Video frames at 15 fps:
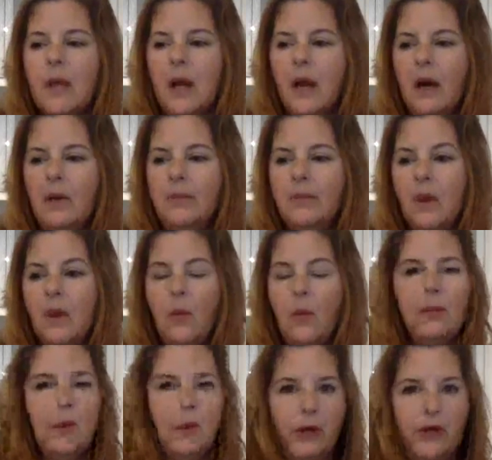um,
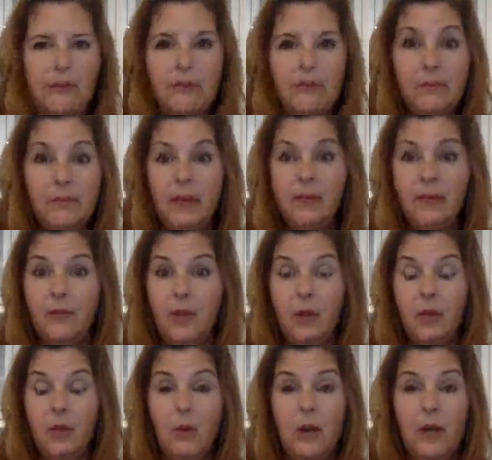whipped cream, if
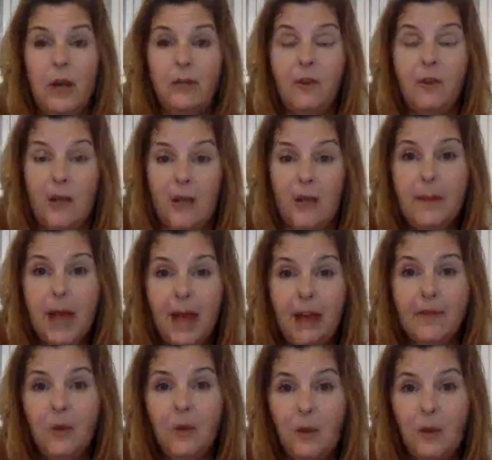you if you keep
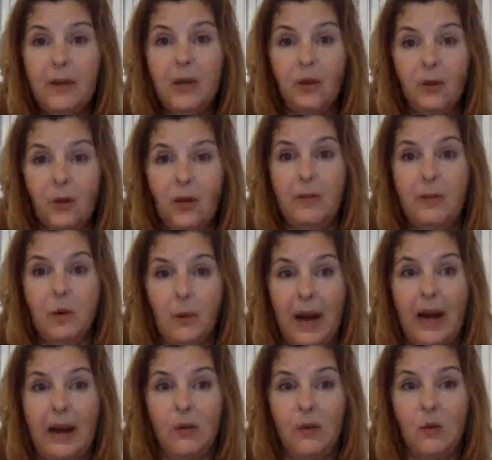heavy whipping cream
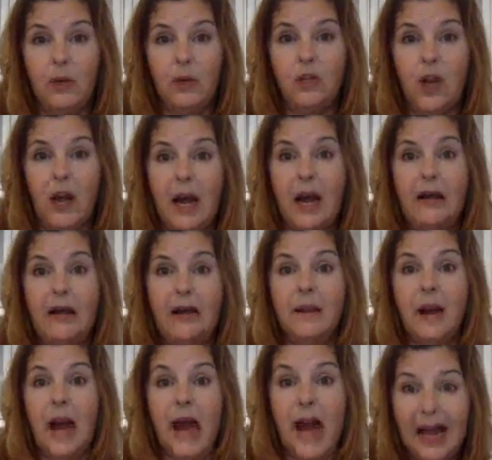around, which I
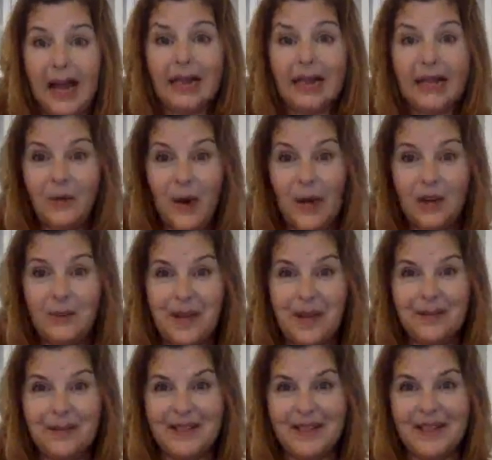highly
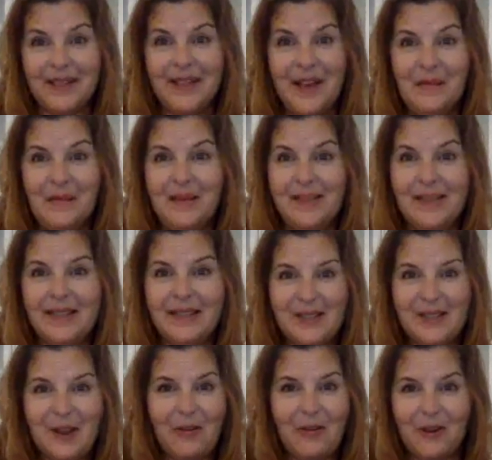recommend it because it's
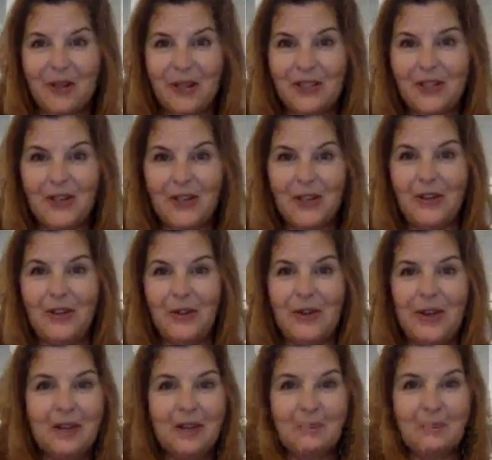so versatile. You
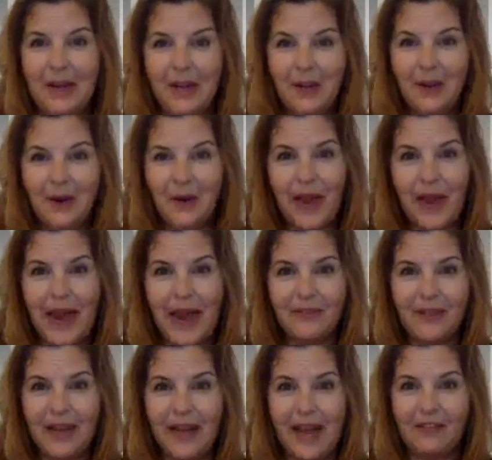can make your own
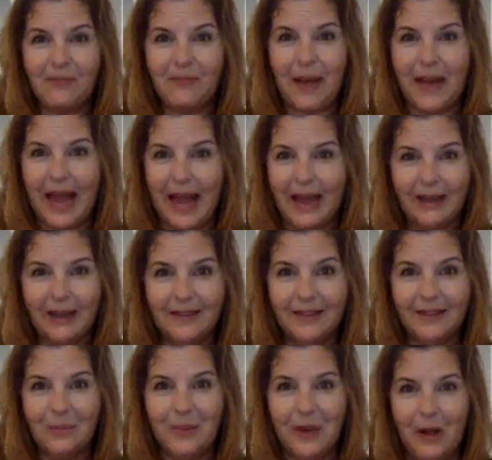half and half by adding a
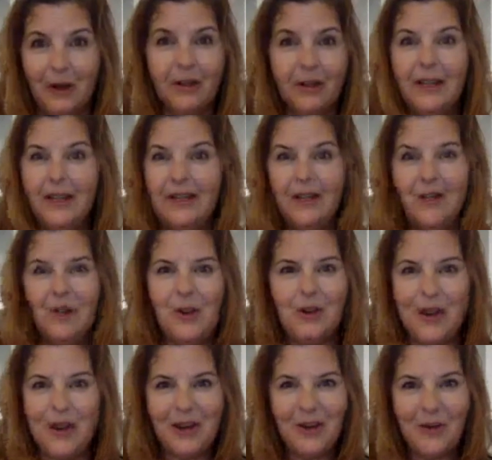little milk. You
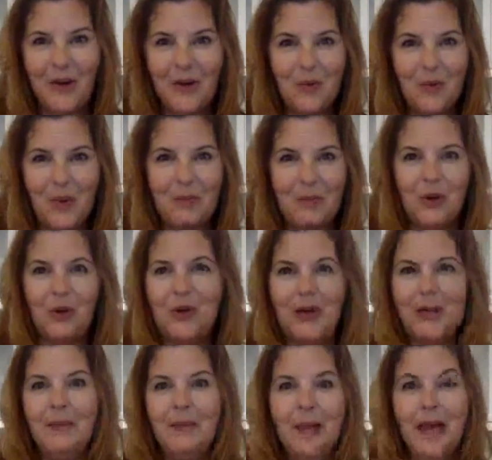can make your own whipped
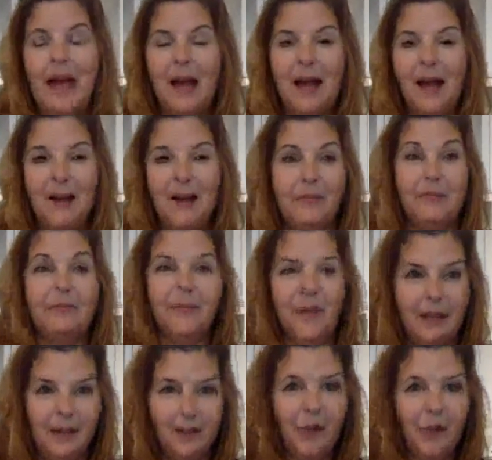cream. Um,
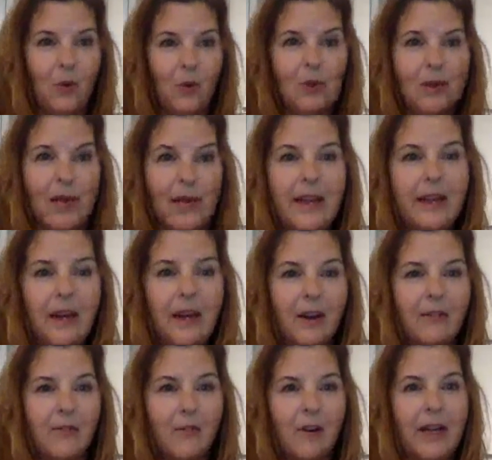if you're like
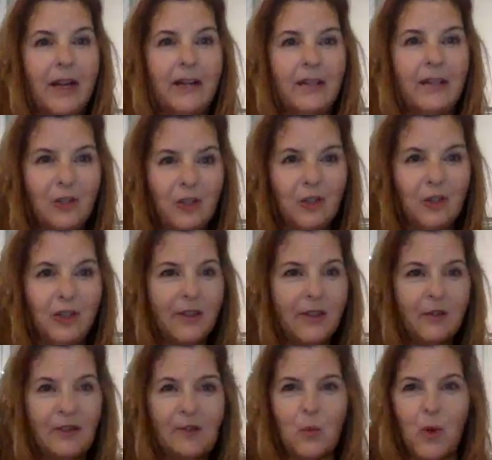our friend Judith
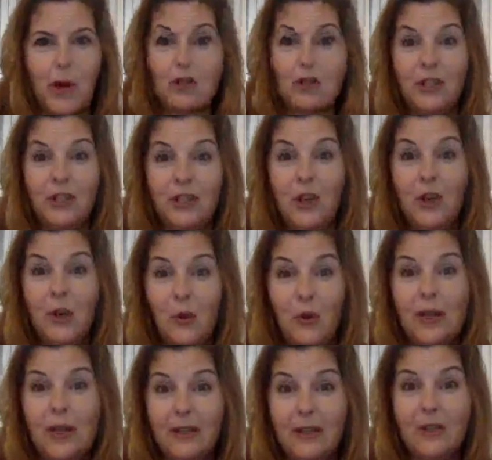who's watching, you
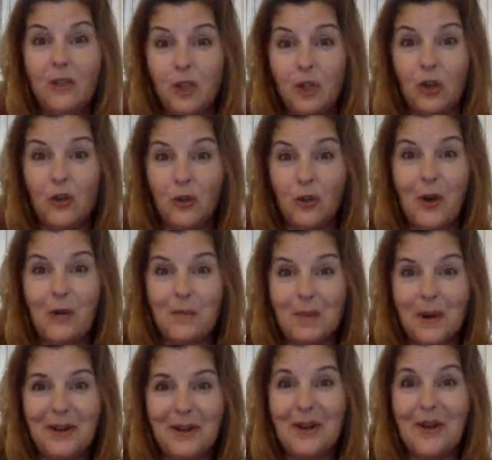can churn your own
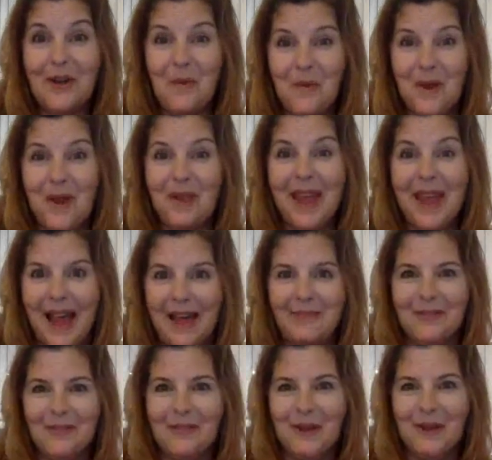butter with
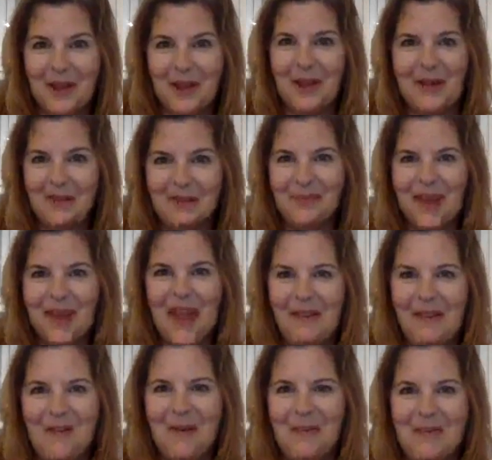half, with um,
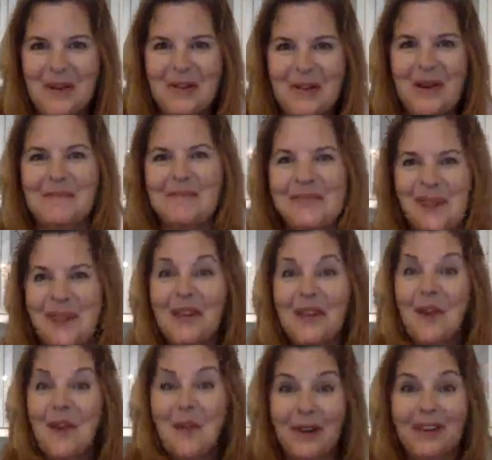heavy whipping cream. So
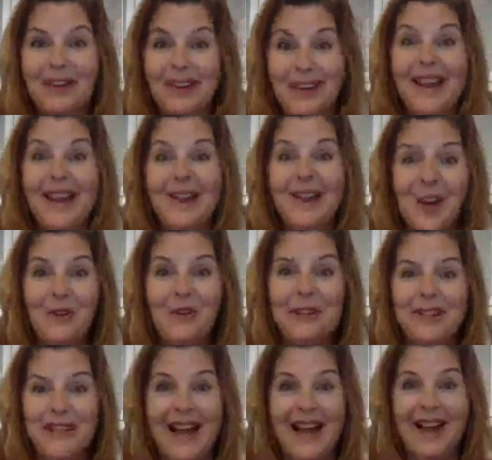really, go
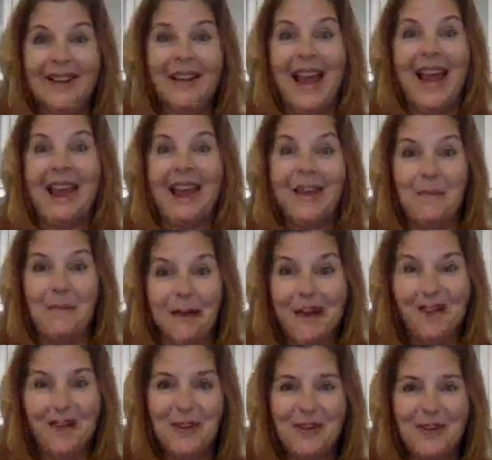to town and
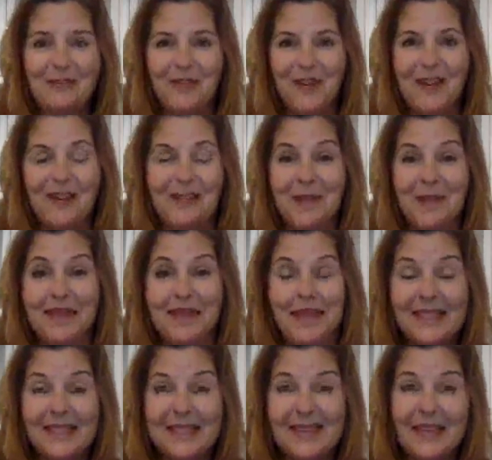make your own fun
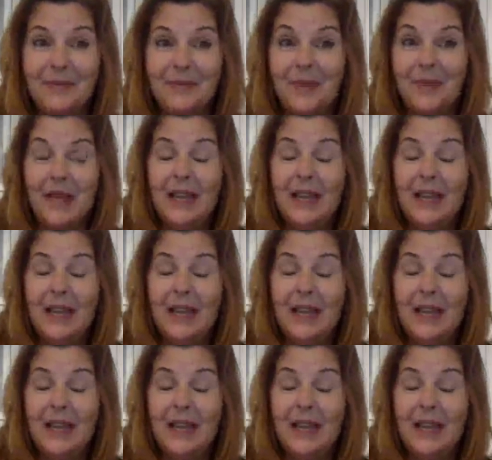because uh,